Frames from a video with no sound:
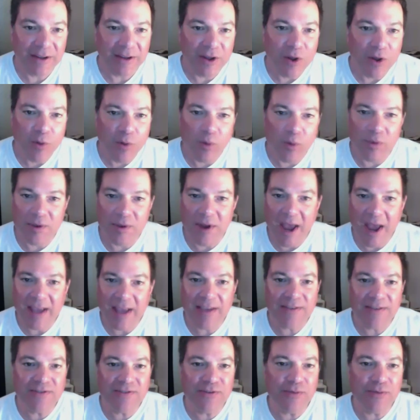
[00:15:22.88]
With Nike
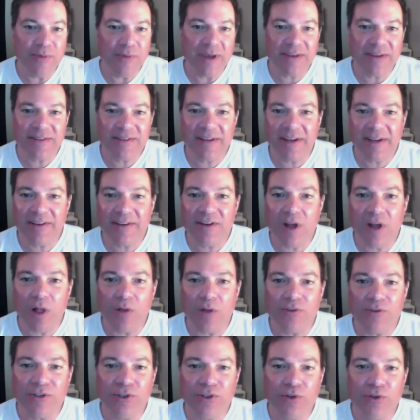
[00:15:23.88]
Zoom X
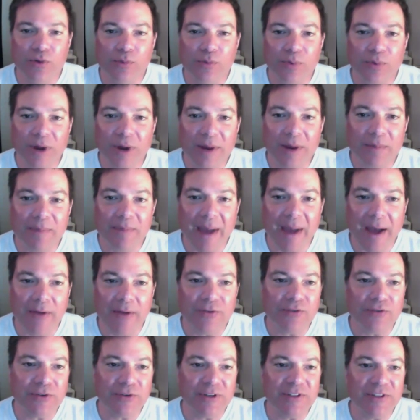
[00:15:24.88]
technology, you'll break
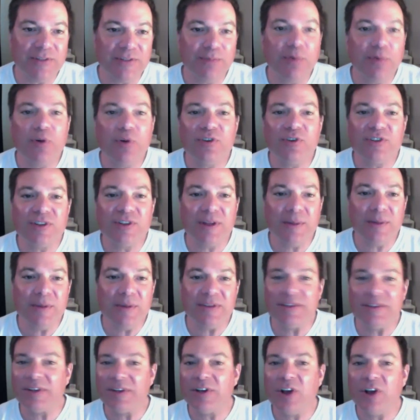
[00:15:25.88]
boundaries, push
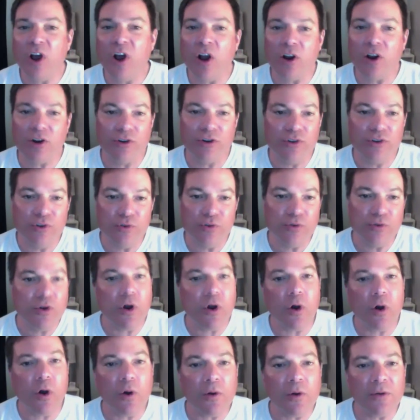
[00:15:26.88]
limits, and conquer new
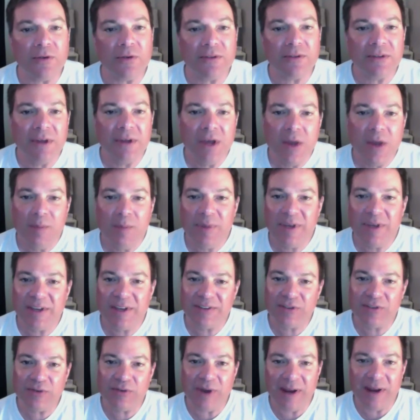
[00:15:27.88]
goals because
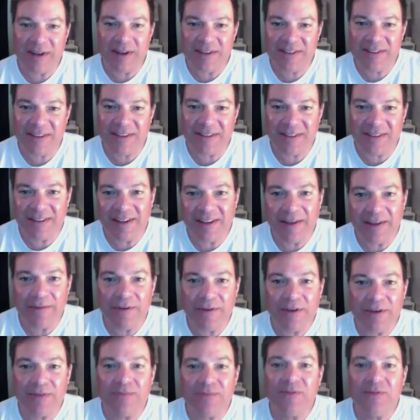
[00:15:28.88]
greatness isn't
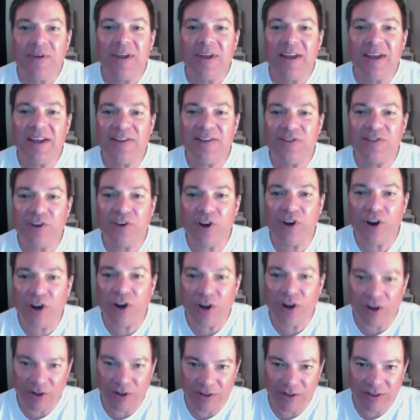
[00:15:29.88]
given, it's
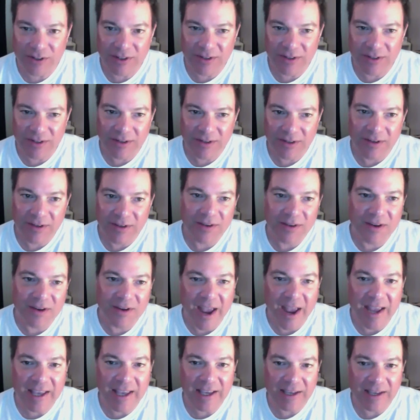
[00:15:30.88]
earned.
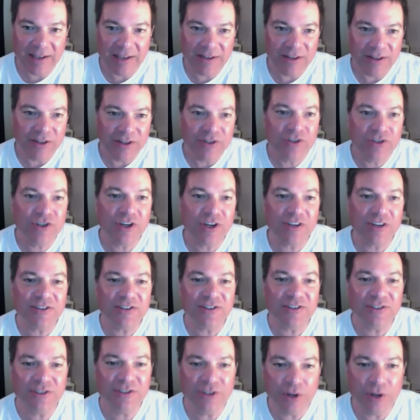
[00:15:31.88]
Nike, just
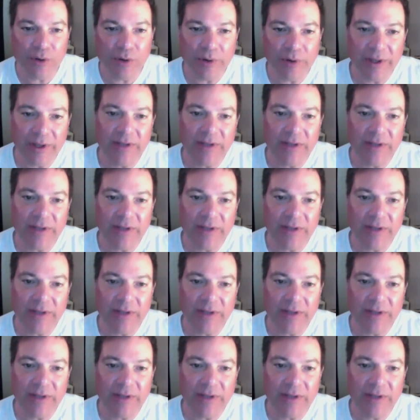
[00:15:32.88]
do it.